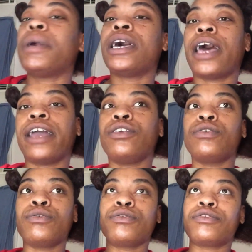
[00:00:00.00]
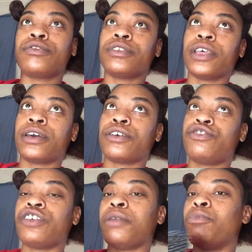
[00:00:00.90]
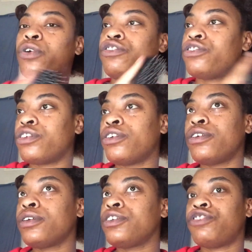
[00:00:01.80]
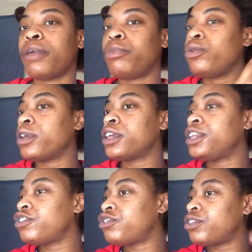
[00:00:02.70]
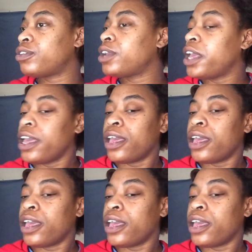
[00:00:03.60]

But I used the Shea Moisture shampoo and conditioner.